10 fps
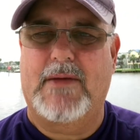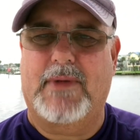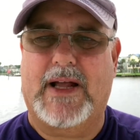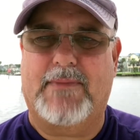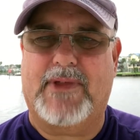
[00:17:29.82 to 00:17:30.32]

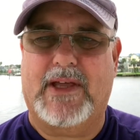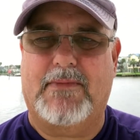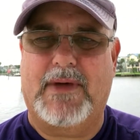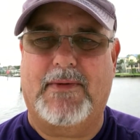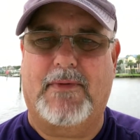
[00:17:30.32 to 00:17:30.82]
but I'm
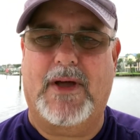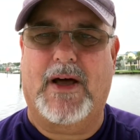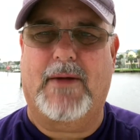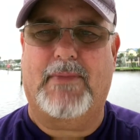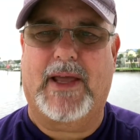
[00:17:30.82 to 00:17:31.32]
thinking maybe we
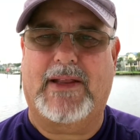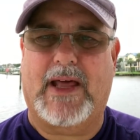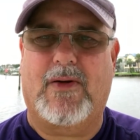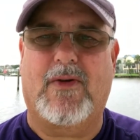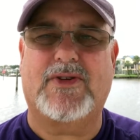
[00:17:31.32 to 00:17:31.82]
ought to paint
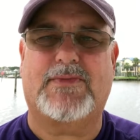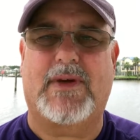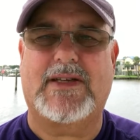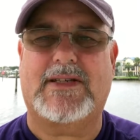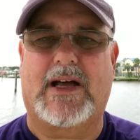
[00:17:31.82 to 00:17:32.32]
that whole
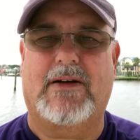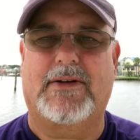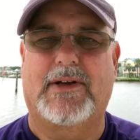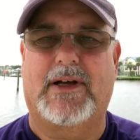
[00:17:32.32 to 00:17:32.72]
space out.